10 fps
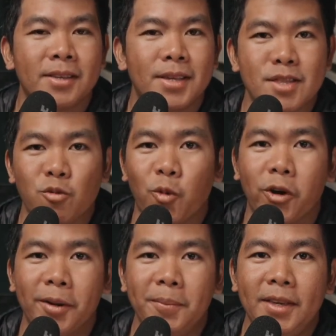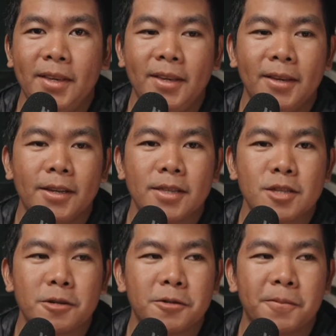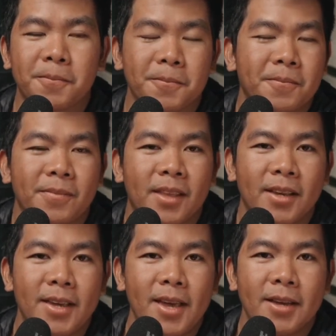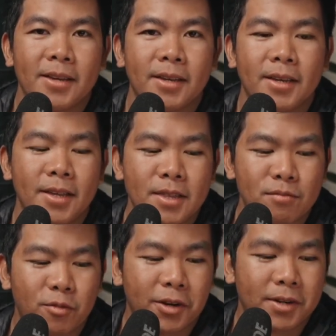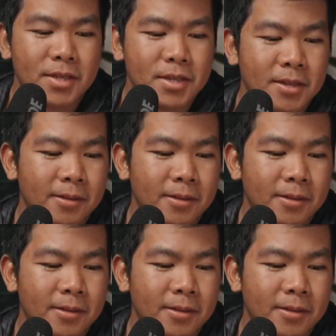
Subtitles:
Doesn't worry me. So yeah, it works.